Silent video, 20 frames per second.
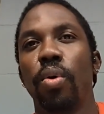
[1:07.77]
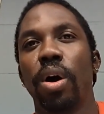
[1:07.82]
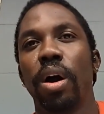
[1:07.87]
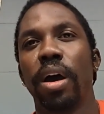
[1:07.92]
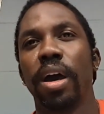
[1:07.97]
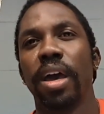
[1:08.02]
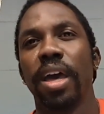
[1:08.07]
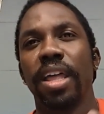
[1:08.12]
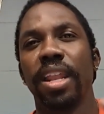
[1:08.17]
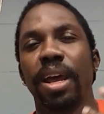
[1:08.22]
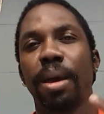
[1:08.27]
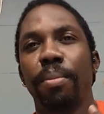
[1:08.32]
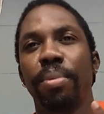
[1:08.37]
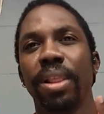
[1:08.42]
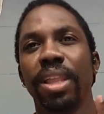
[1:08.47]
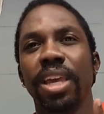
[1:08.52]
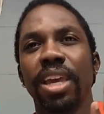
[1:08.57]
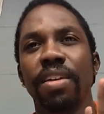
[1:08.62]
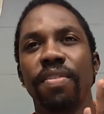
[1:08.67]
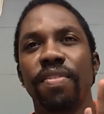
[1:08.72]
And I
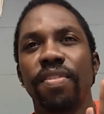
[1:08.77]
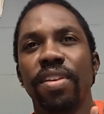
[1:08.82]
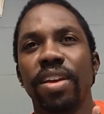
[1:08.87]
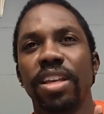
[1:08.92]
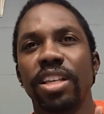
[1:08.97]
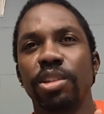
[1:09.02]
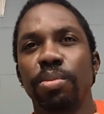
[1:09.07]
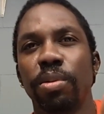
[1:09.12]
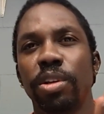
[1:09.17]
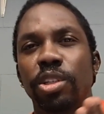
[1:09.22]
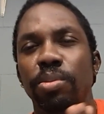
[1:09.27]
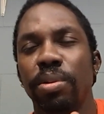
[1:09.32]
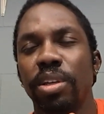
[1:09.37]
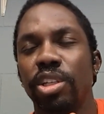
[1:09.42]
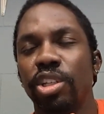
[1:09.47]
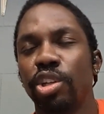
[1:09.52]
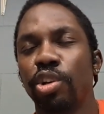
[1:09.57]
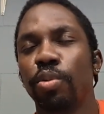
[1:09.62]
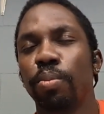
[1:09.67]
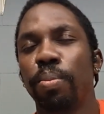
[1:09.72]
believe it's supposed to be
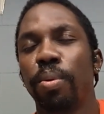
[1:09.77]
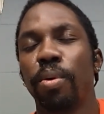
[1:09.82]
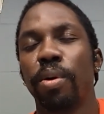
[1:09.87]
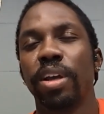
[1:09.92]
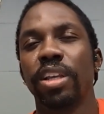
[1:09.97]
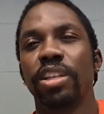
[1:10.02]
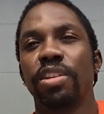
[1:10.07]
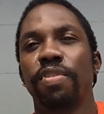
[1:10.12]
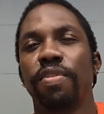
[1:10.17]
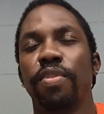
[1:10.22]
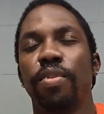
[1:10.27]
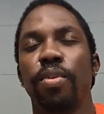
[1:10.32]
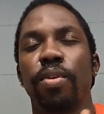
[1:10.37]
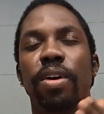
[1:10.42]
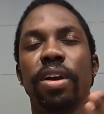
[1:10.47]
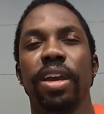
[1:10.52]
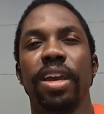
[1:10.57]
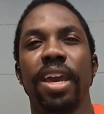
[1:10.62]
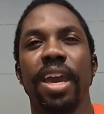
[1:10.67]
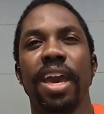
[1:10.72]
2 points
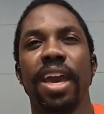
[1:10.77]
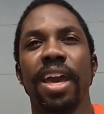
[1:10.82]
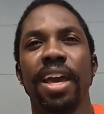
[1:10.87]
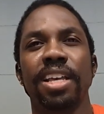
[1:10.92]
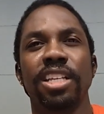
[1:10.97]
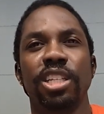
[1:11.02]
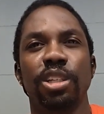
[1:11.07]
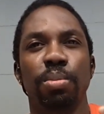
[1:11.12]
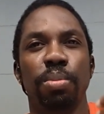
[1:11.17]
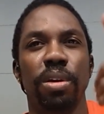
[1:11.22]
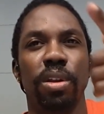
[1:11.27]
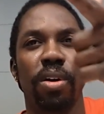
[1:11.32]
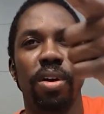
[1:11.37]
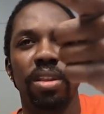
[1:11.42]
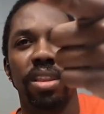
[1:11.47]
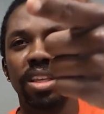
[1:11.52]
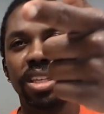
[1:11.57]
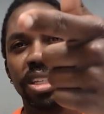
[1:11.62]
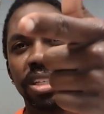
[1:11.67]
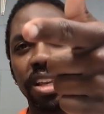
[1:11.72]
for gas, but
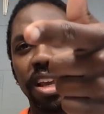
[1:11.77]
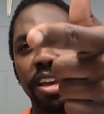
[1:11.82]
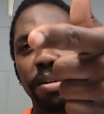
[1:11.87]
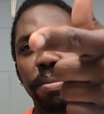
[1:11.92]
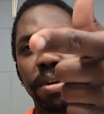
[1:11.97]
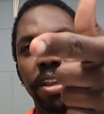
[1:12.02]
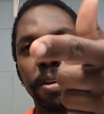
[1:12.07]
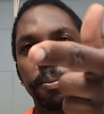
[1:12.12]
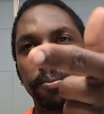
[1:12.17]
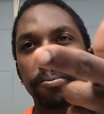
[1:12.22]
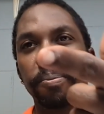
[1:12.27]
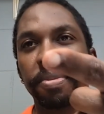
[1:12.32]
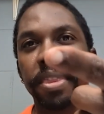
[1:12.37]
on the statement,